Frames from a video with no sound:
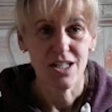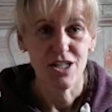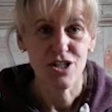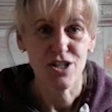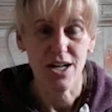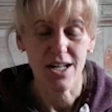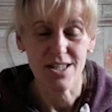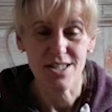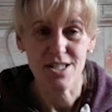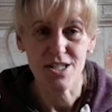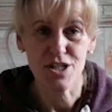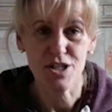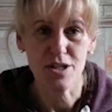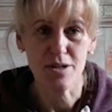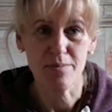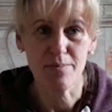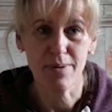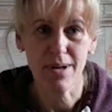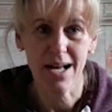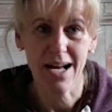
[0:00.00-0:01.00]

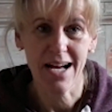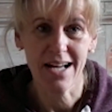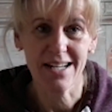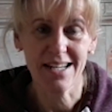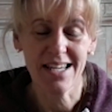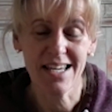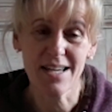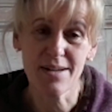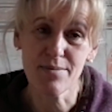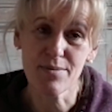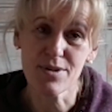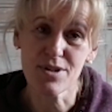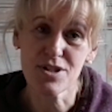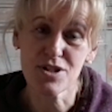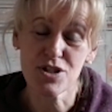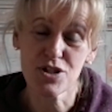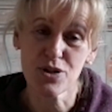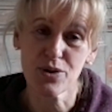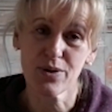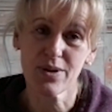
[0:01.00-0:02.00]
Transition Plan. He was
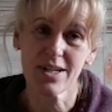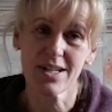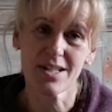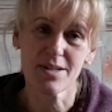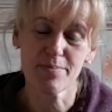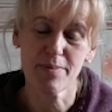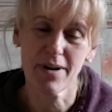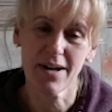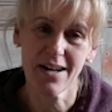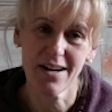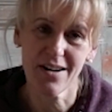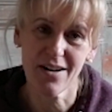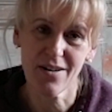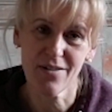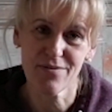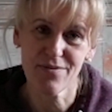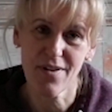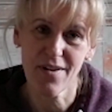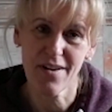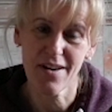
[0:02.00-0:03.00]
joined by
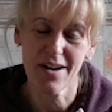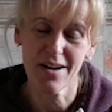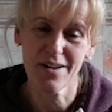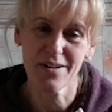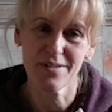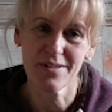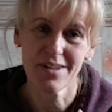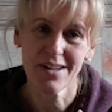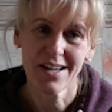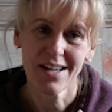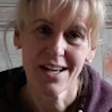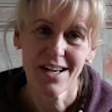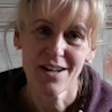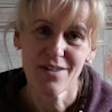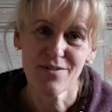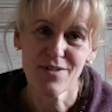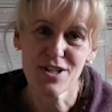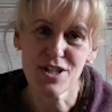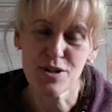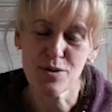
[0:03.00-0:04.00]
our very own
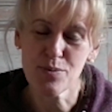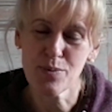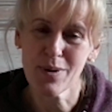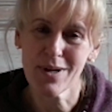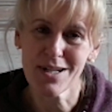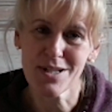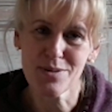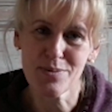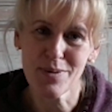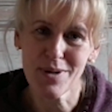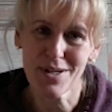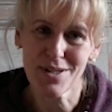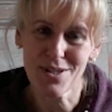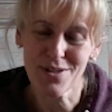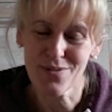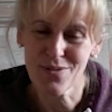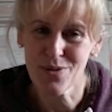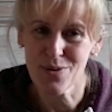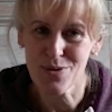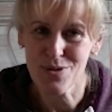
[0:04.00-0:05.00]
Richard Wordsworth,
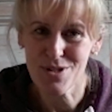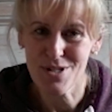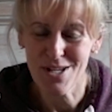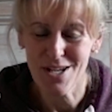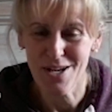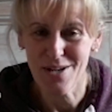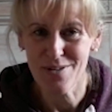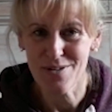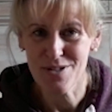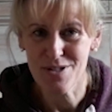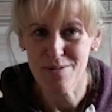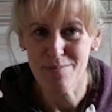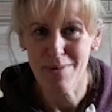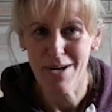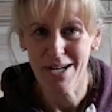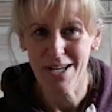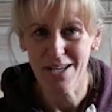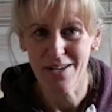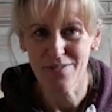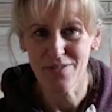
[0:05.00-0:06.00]
of course, known to
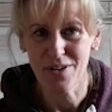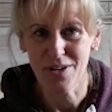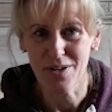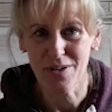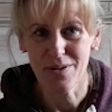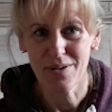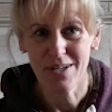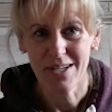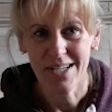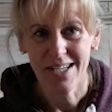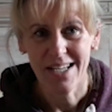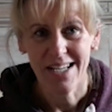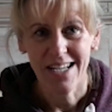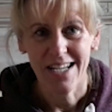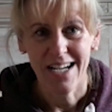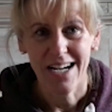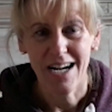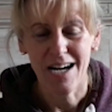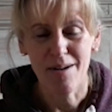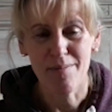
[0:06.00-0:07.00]
many of you,
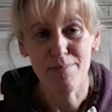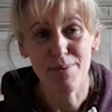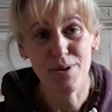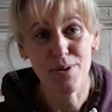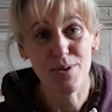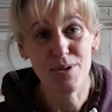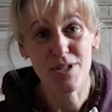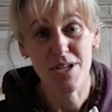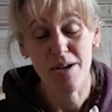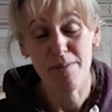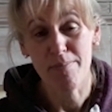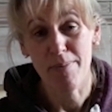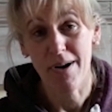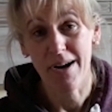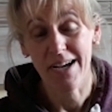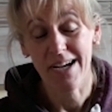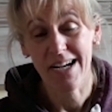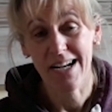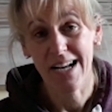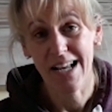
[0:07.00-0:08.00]
but also
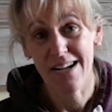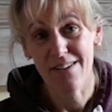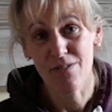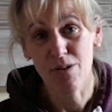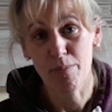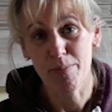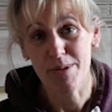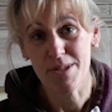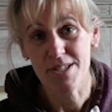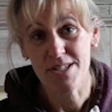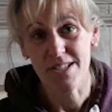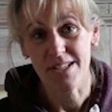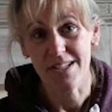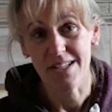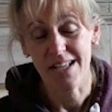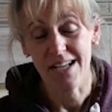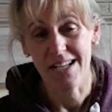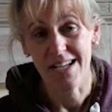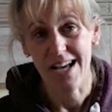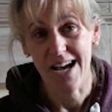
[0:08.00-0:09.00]
by Claire
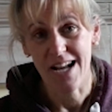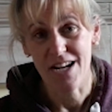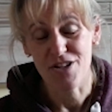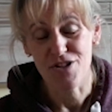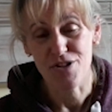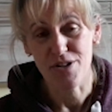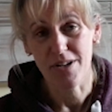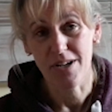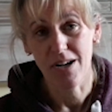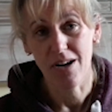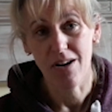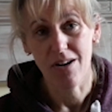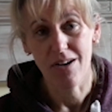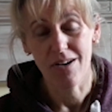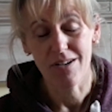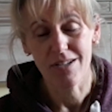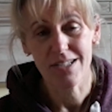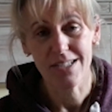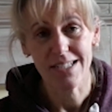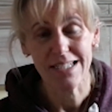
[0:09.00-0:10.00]
Robinson and Andrew
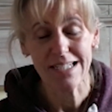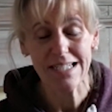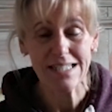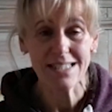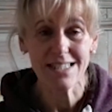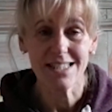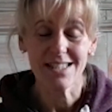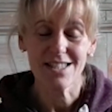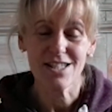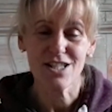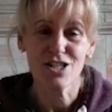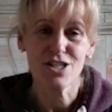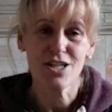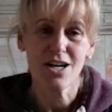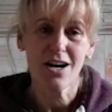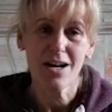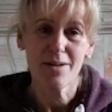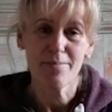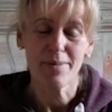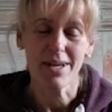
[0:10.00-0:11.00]
Clark. And the
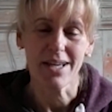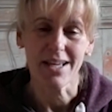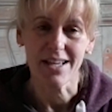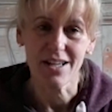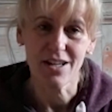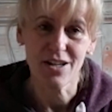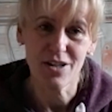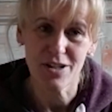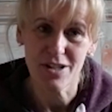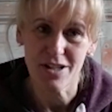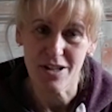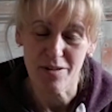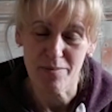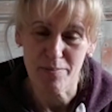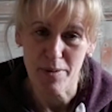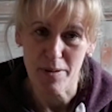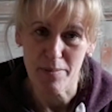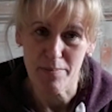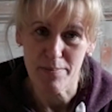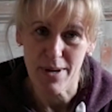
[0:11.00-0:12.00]
timing couldn't have
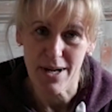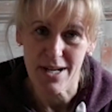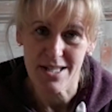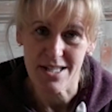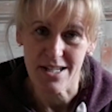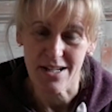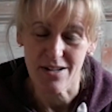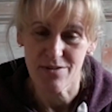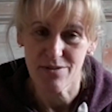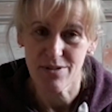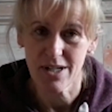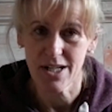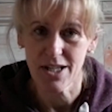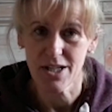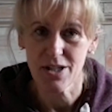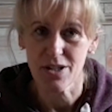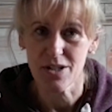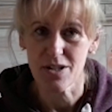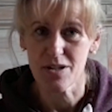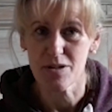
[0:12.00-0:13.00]
been better, it really
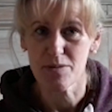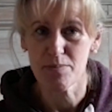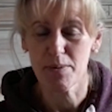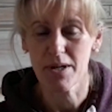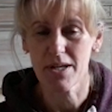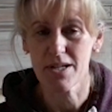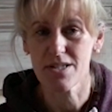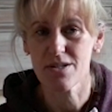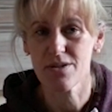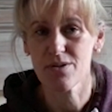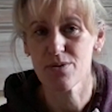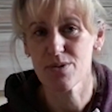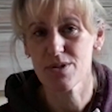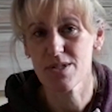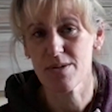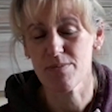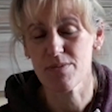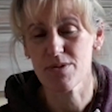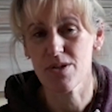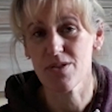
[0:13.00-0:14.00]
couldn't, because of course
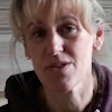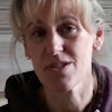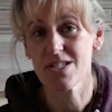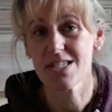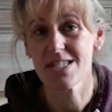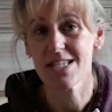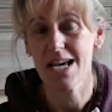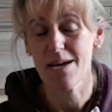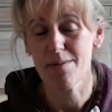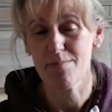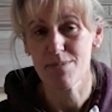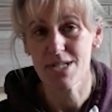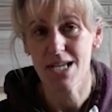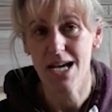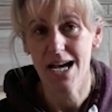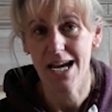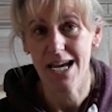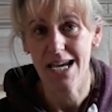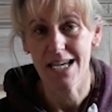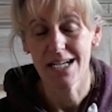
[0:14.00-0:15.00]
it was on the same
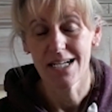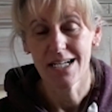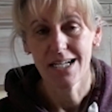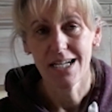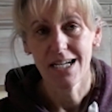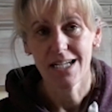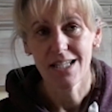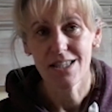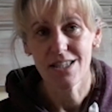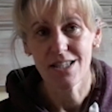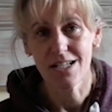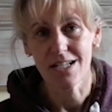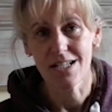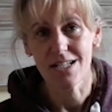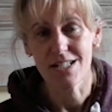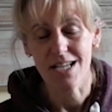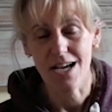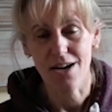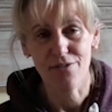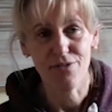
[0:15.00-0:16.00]
day
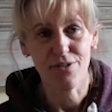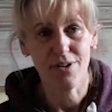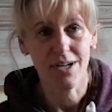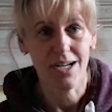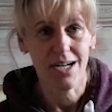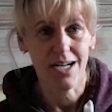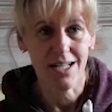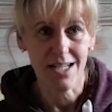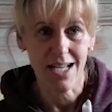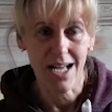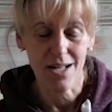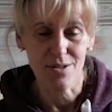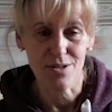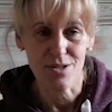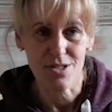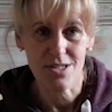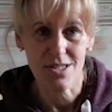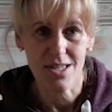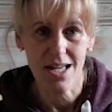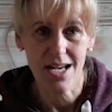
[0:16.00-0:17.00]
that Defra
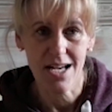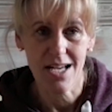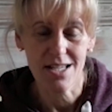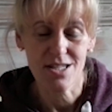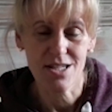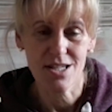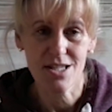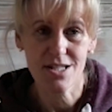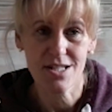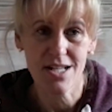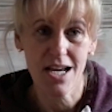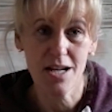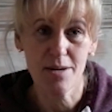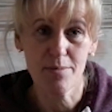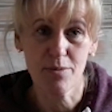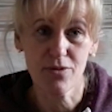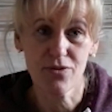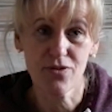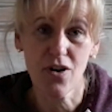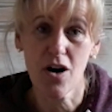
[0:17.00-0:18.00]
announced their
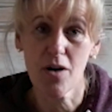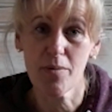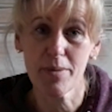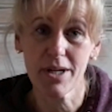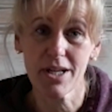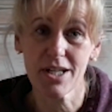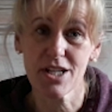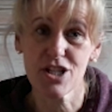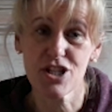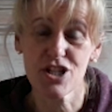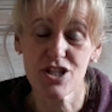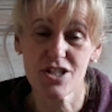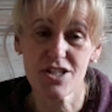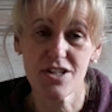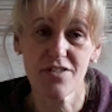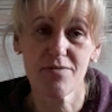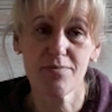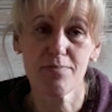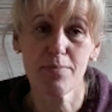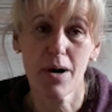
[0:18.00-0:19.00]
Sustainable Farming
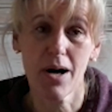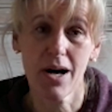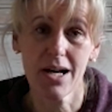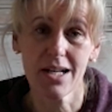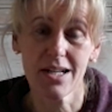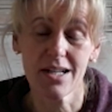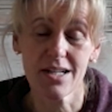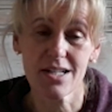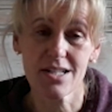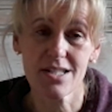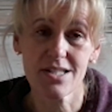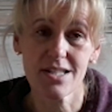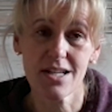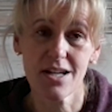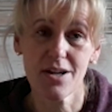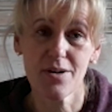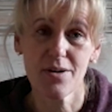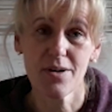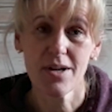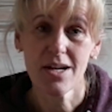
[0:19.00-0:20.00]
Initiative pilot.
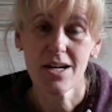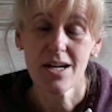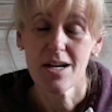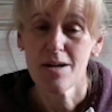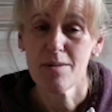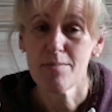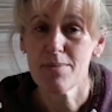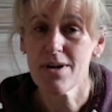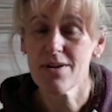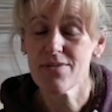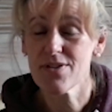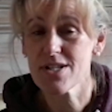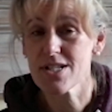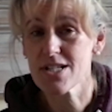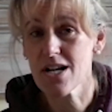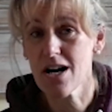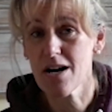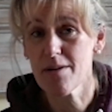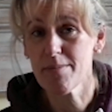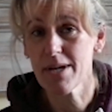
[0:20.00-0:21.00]
So perfect
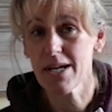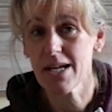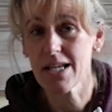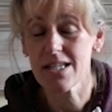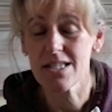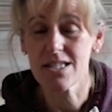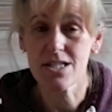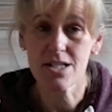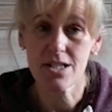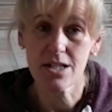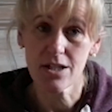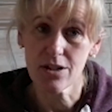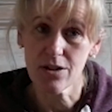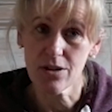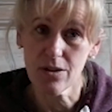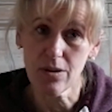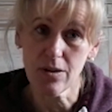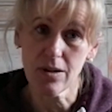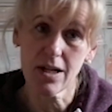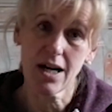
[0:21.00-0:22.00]
timing,
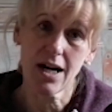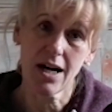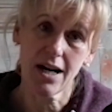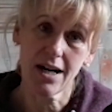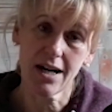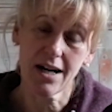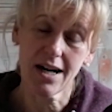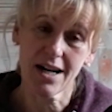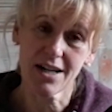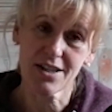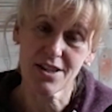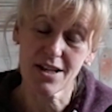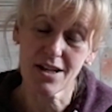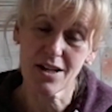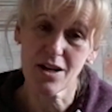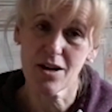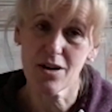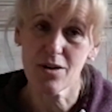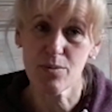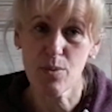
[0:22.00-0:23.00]
still I
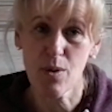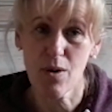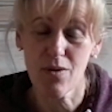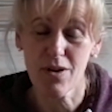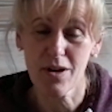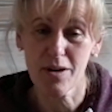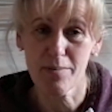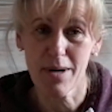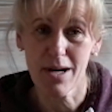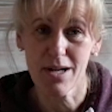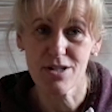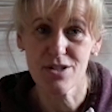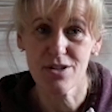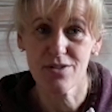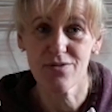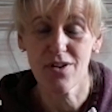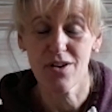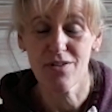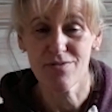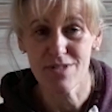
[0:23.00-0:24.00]
think a worrying amount
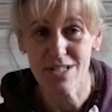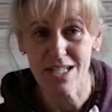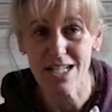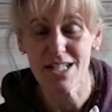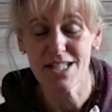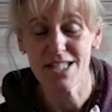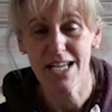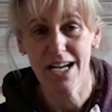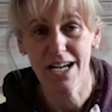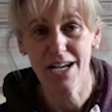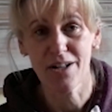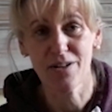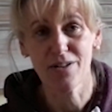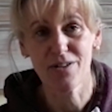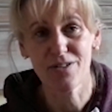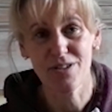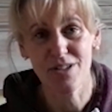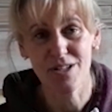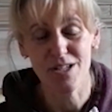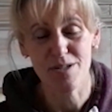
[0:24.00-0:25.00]
of
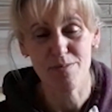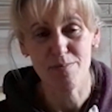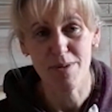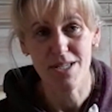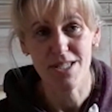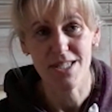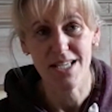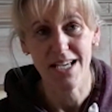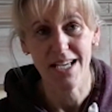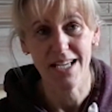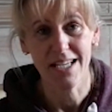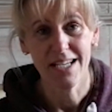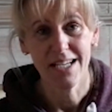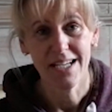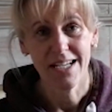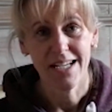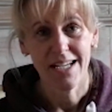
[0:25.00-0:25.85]
detail that is missing,